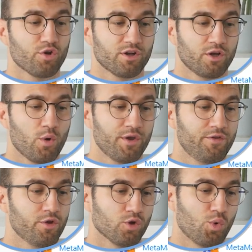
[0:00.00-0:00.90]
you're gonna go
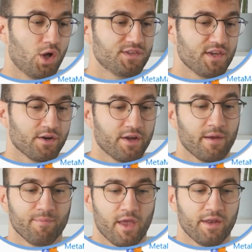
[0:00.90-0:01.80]
into your wallets
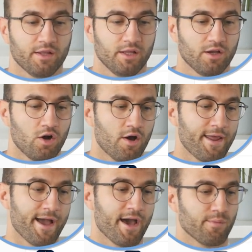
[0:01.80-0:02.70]
area and click on
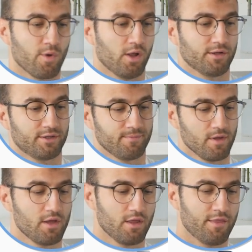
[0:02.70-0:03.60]
add wallet.
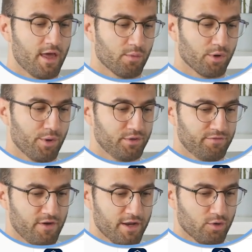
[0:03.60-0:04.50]
Then we're going to
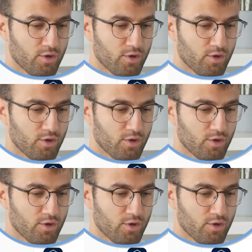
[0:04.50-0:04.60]
find